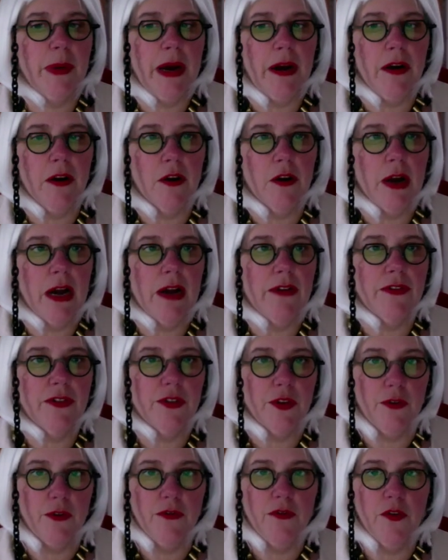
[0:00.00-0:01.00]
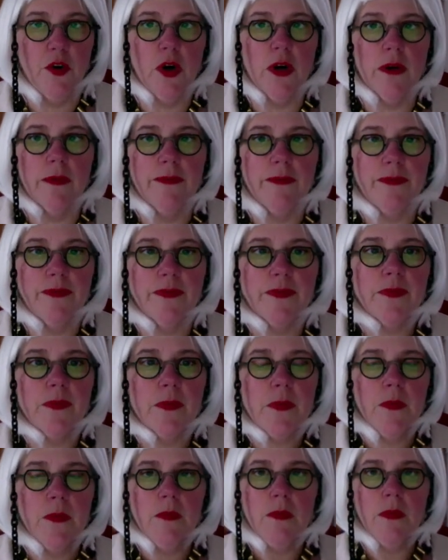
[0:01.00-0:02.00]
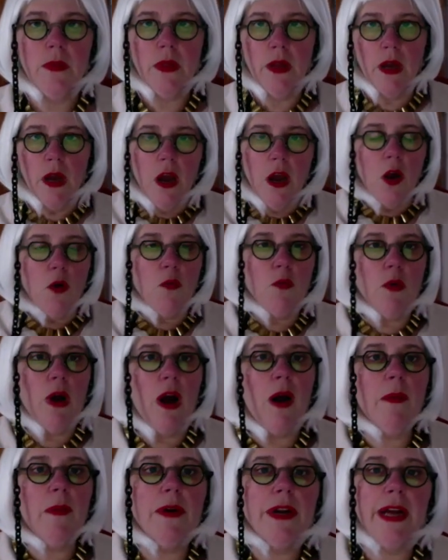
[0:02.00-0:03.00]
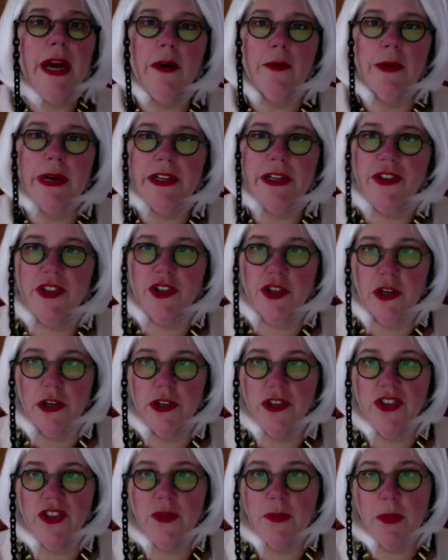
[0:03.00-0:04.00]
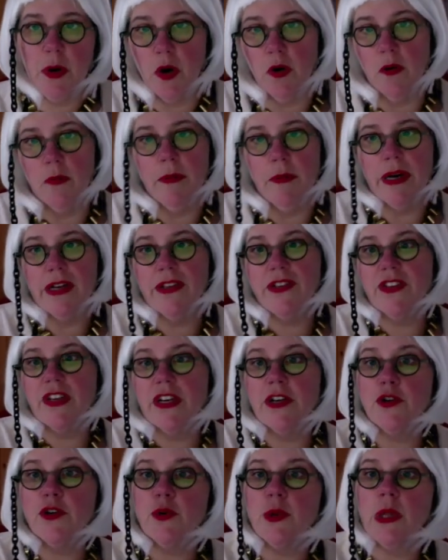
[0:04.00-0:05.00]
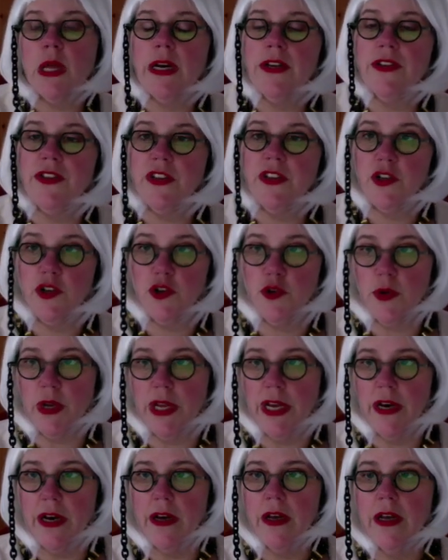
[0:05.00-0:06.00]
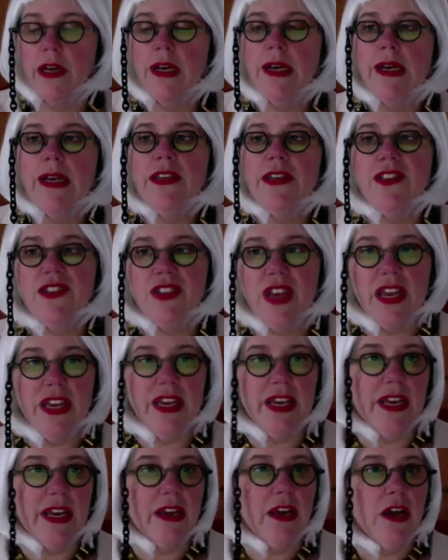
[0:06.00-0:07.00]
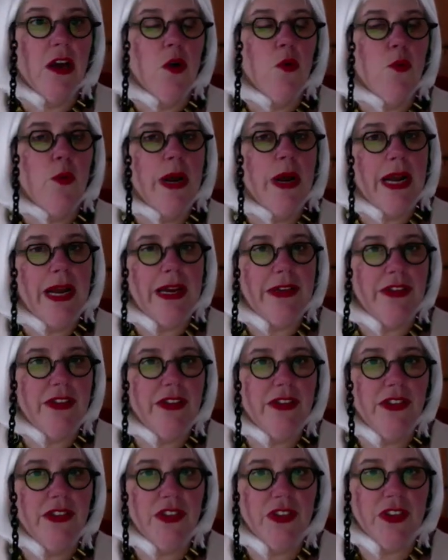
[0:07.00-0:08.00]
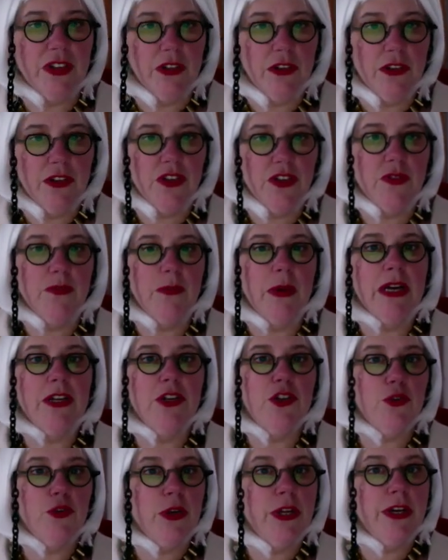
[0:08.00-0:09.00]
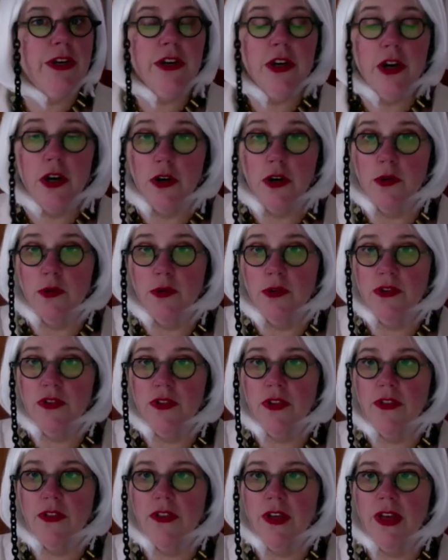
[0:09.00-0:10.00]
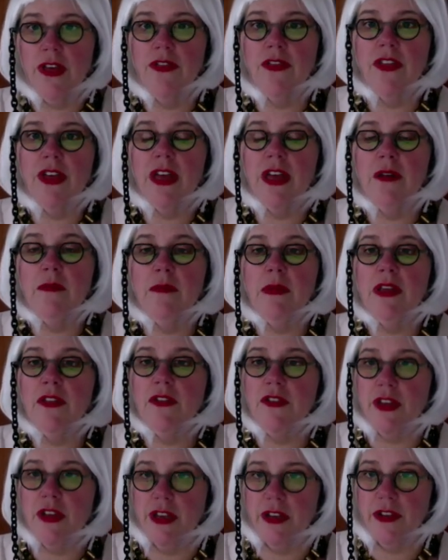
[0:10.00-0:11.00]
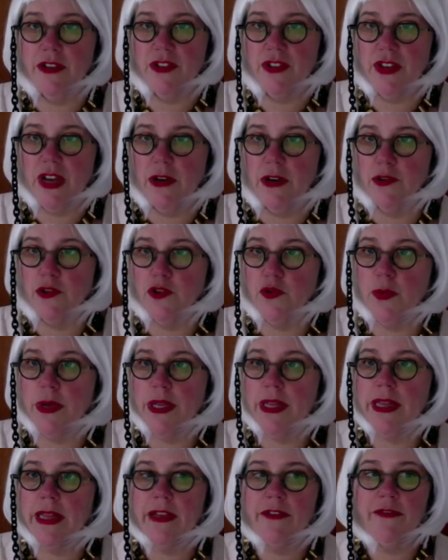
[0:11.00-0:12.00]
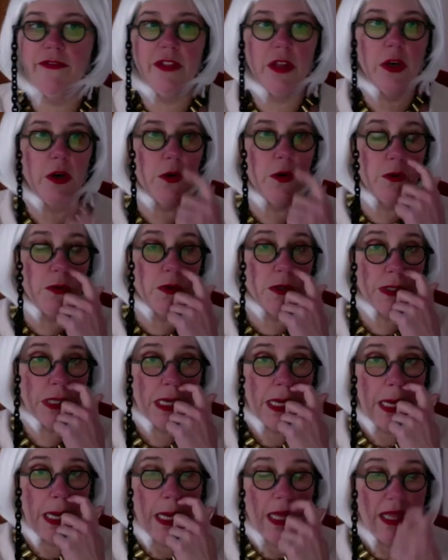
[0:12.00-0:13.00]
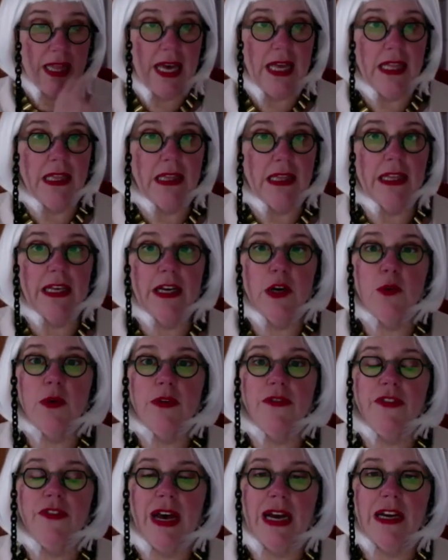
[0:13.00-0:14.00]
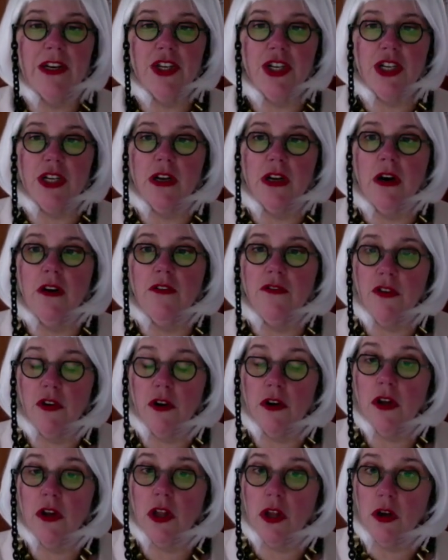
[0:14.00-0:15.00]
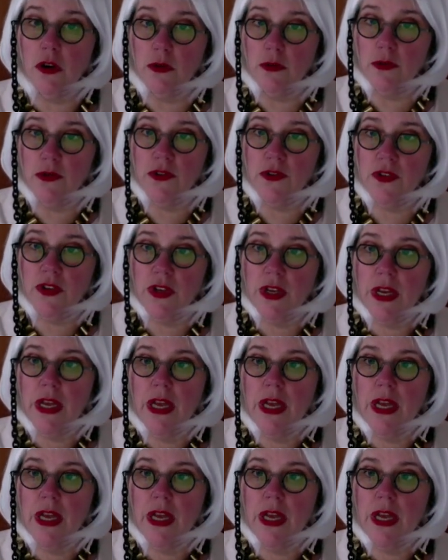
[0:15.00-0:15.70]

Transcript: paragraph so far. Robert Herrick starts the poem by sexualizing Julia, saying, "When as in silks my Julia goes, then methinks how sweetly flows that liquefaction of her clothes."